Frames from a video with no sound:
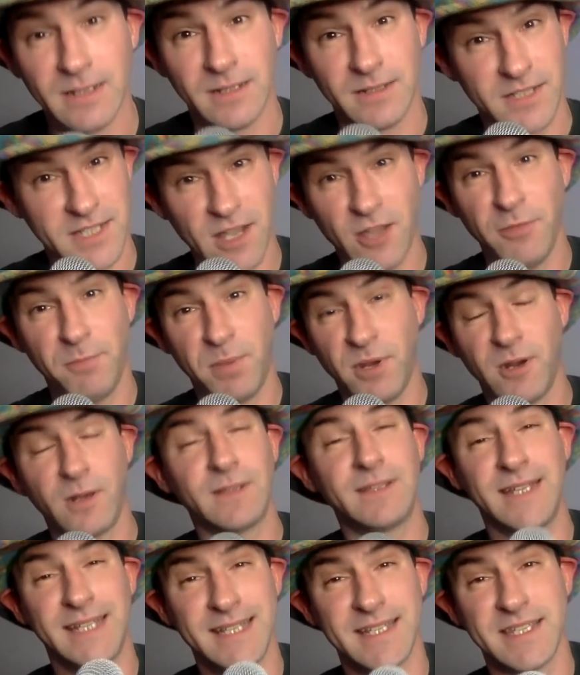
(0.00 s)
South
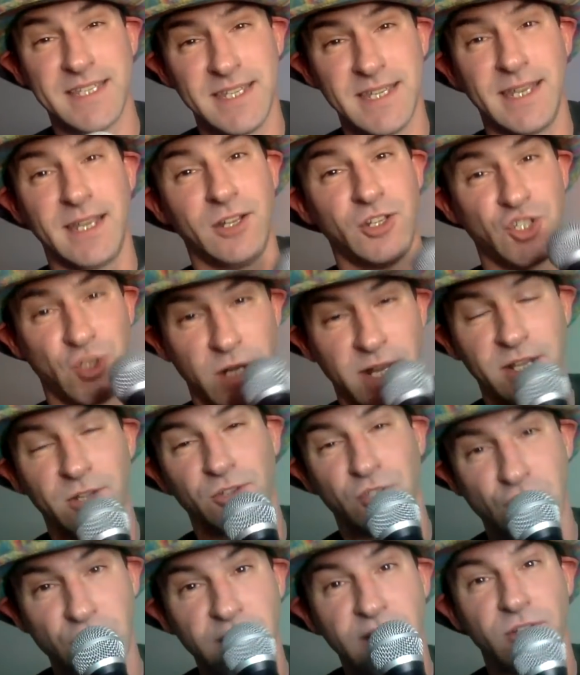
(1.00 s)
Park didn't say
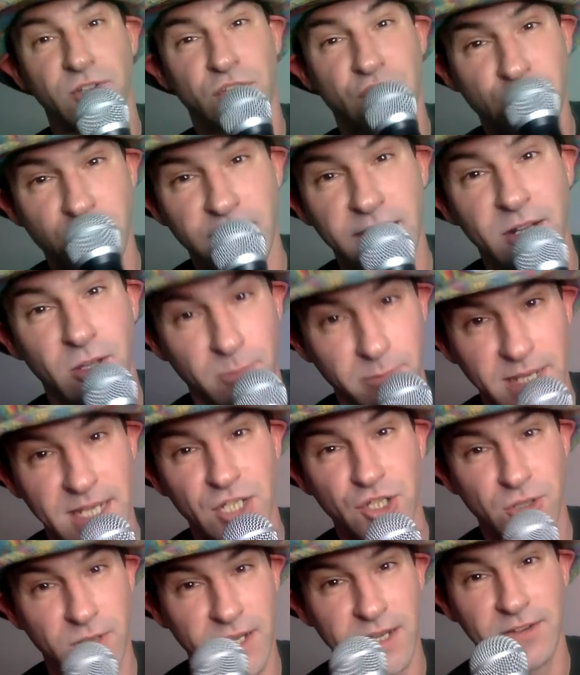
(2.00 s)
dreidel, dreidel, dreidel
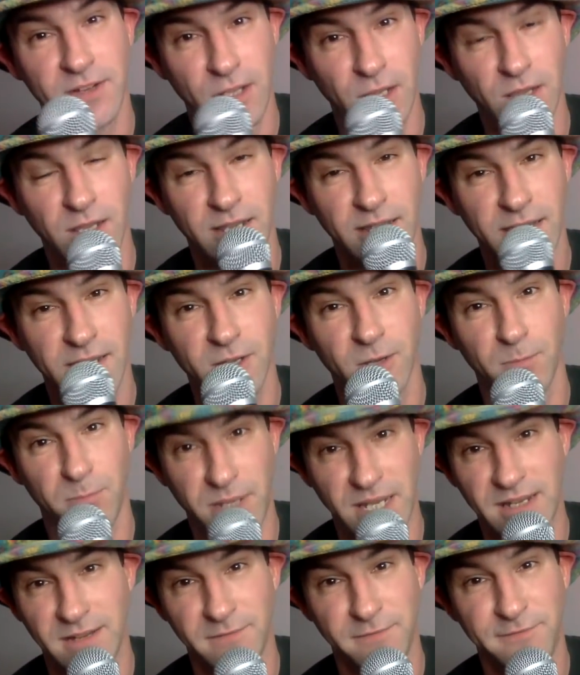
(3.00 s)
made you out of clay, you're
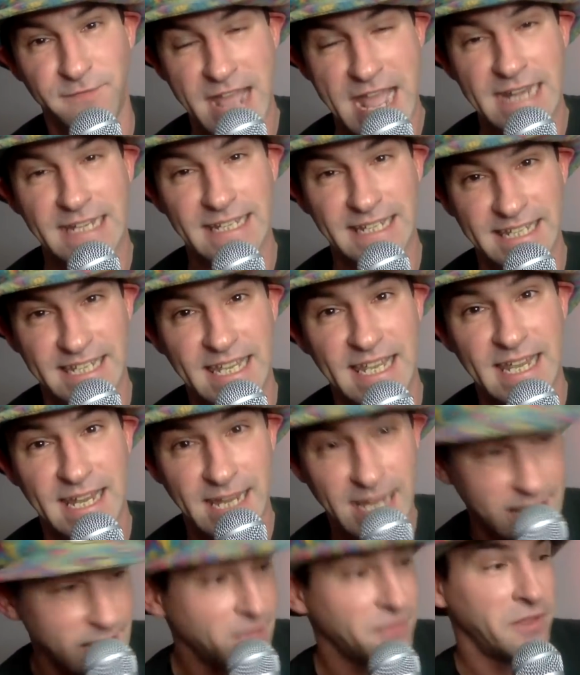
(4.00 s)
big and fat and
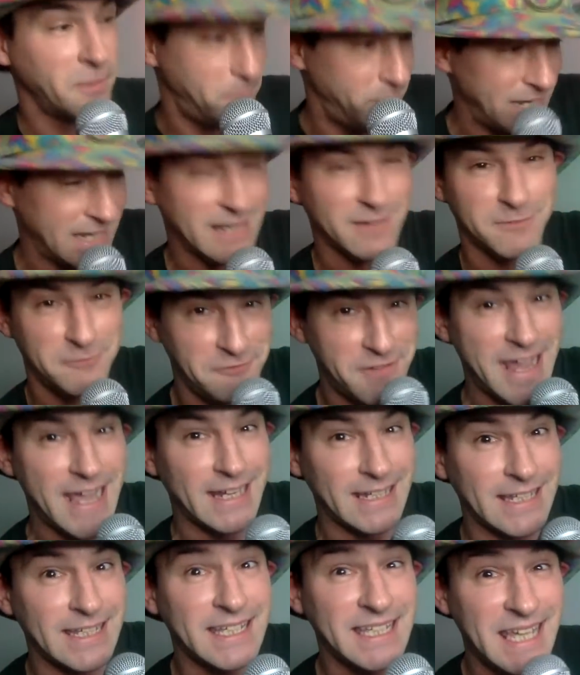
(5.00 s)
gay. The big and
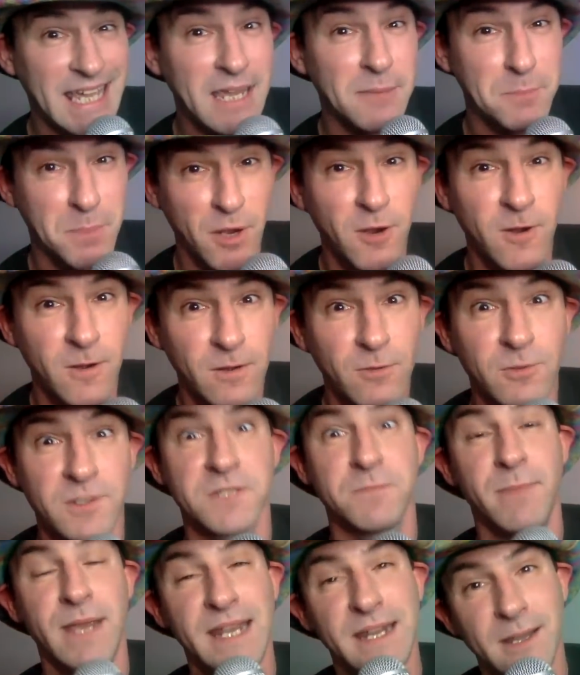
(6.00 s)
fat and gay part
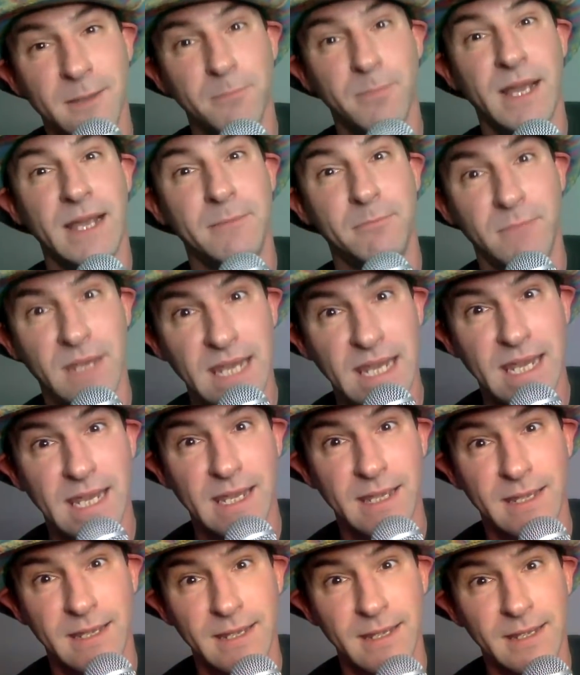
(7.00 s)
was made up by
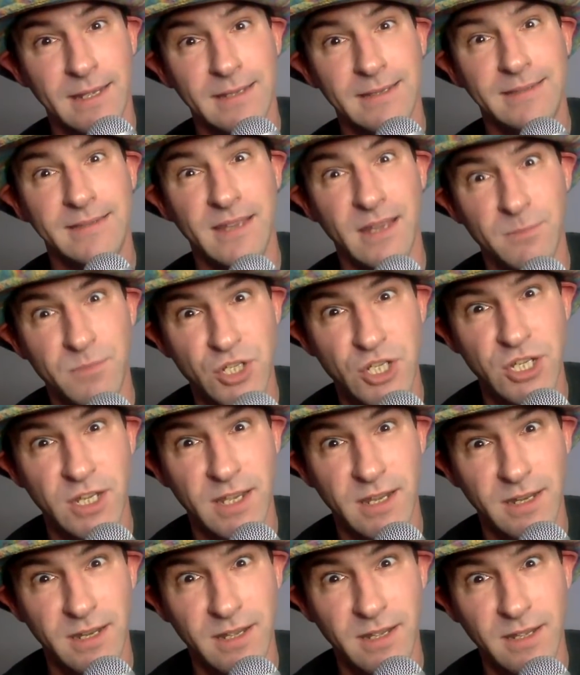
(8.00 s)
me,
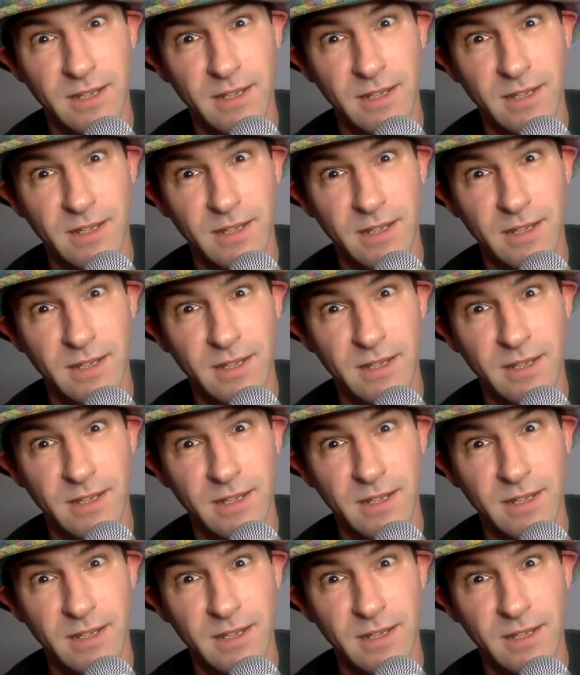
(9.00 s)
dipshit.